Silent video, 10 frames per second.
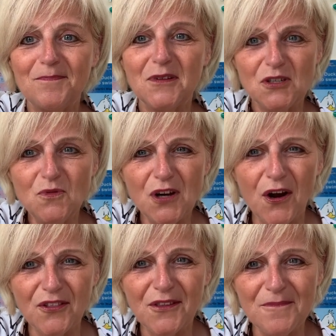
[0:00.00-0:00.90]
But don't
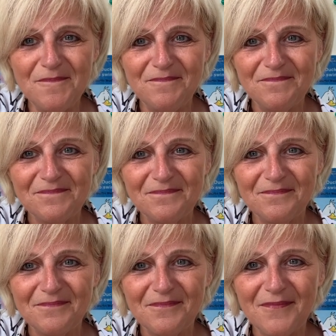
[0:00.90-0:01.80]
hurt them,
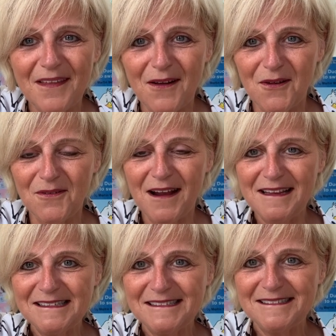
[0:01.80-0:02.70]
all
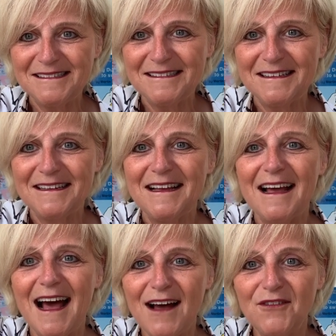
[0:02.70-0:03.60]
right?
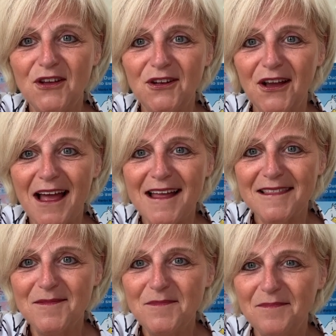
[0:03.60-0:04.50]
Have a good look
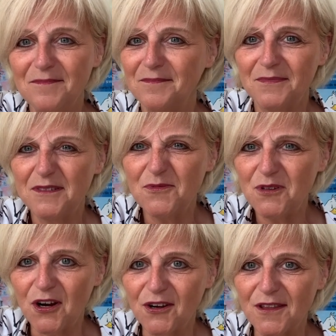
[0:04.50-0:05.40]
at them, but don't
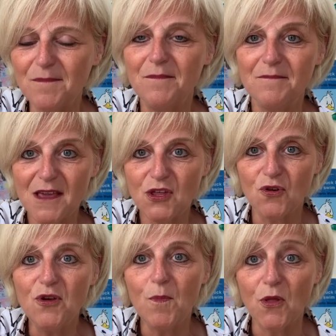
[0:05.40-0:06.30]
hurt them. Make
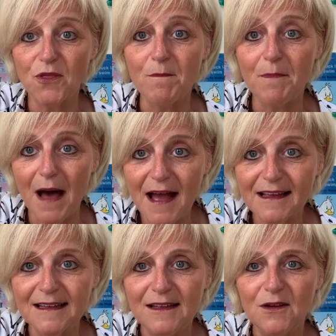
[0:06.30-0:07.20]
sure you put them
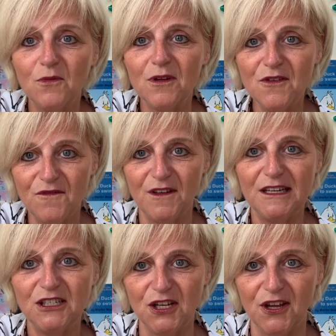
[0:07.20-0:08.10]
back when you
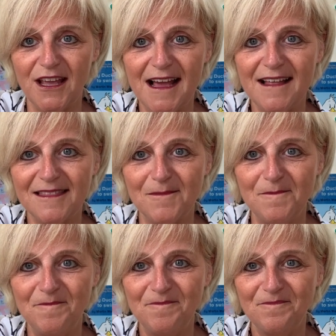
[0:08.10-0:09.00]
finish looking at
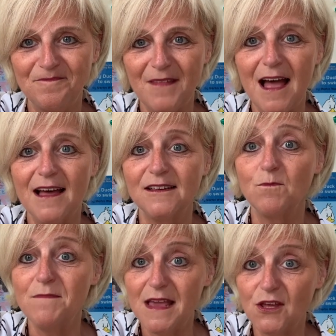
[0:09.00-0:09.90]
them,
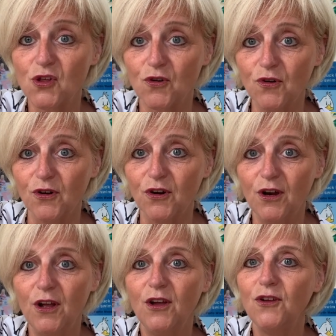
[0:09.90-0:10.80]
and make
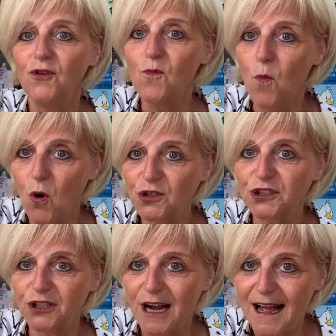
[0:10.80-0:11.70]
sure you
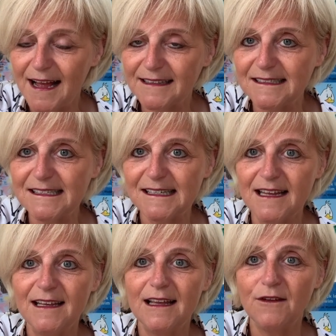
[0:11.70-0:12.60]
wash your hands
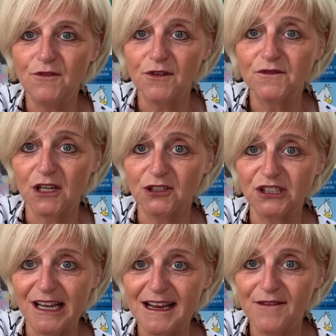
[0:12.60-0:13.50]
if you have
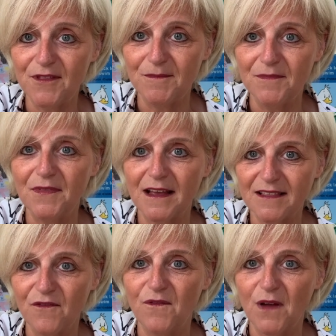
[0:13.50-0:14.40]
touched any of them.
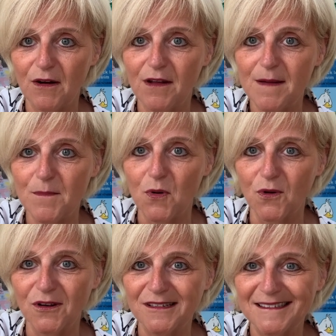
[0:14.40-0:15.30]
That's very
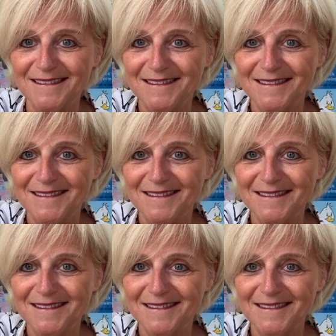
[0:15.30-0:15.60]
important.